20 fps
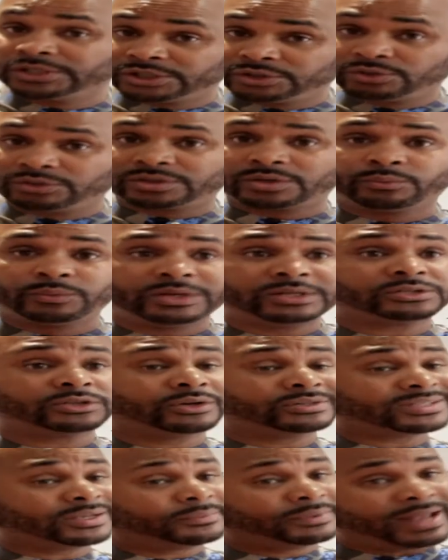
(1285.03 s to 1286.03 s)
just do some
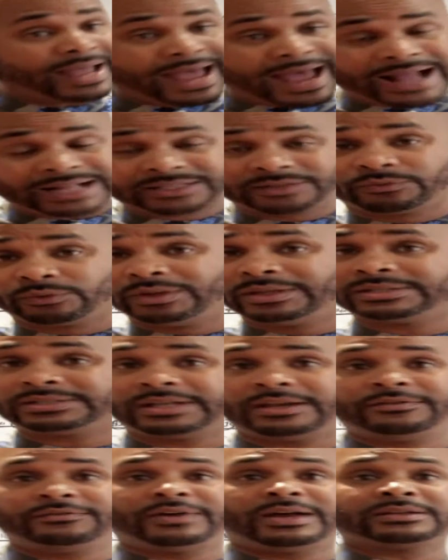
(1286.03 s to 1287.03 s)
research. I'm an active real
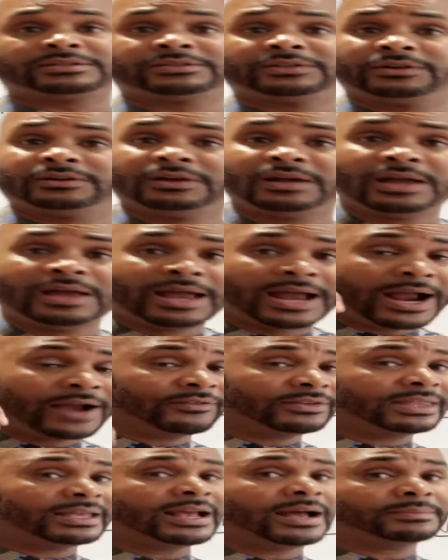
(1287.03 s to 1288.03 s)
estate investor.
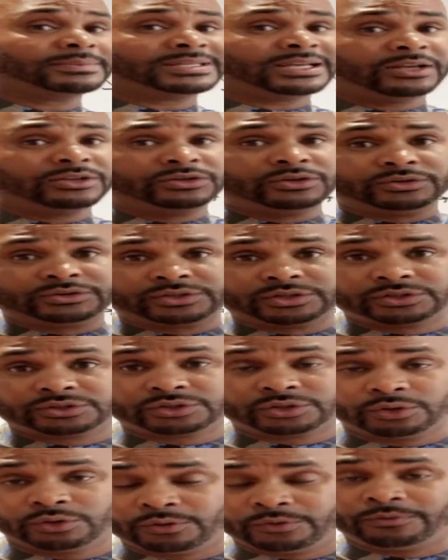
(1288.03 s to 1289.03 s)
Everything I'm telling you is the
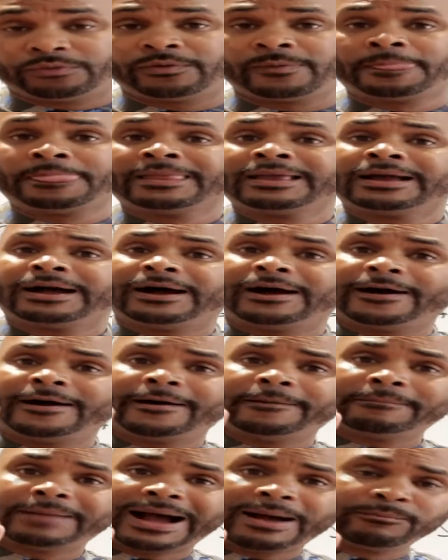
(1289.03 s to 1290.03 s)
truth.
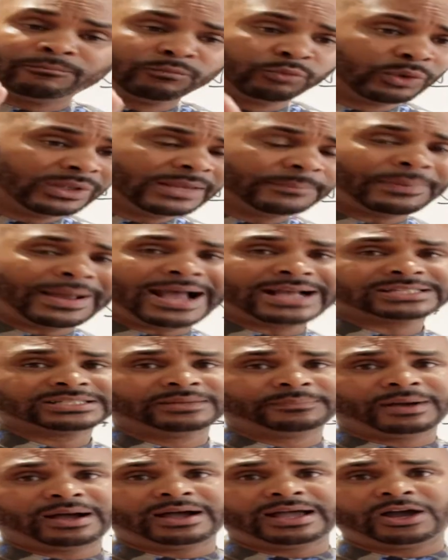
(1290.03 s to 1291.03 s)
I'm really
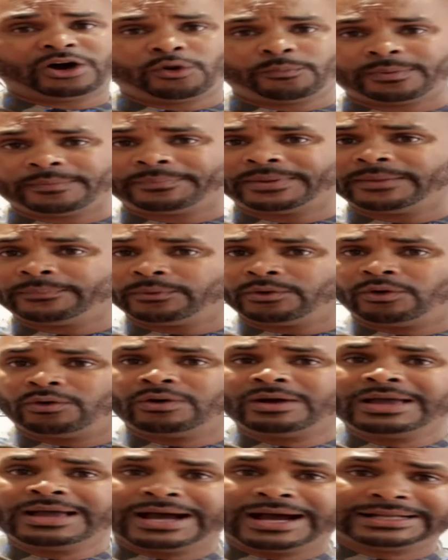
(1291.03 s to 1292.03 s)
passionate about helping
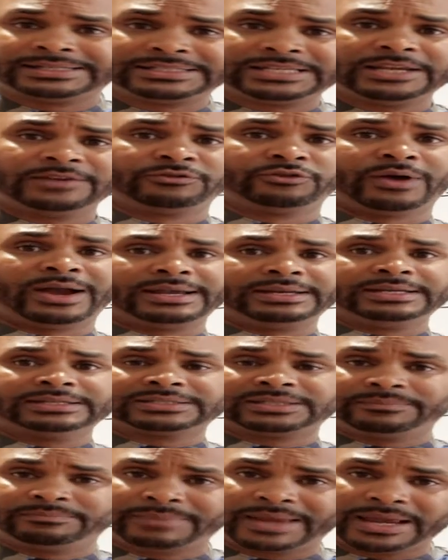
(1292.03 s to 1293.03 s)
people achieve
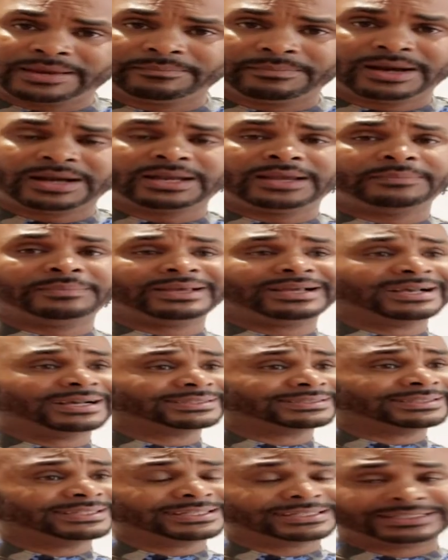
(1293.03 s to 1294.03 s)
greatness and make money
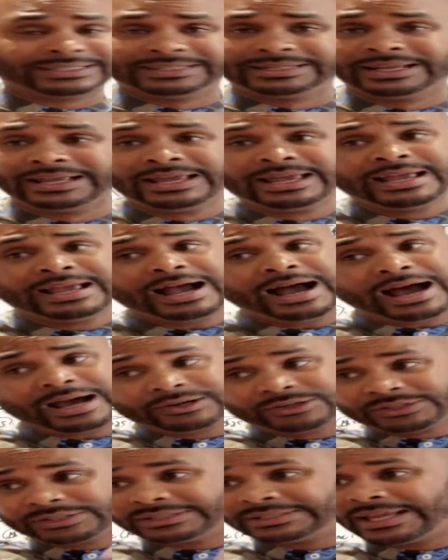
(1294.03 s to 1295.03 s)
because, listen, I
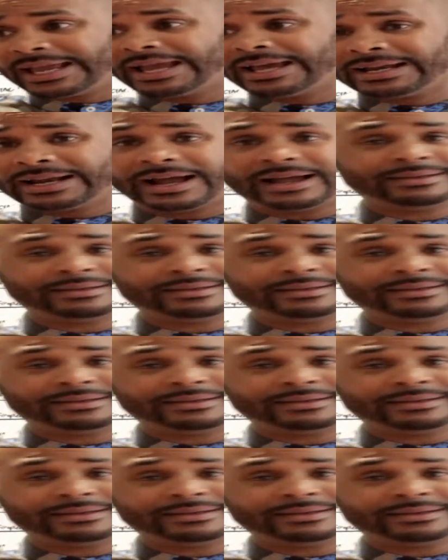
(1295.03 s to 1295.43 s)
understand.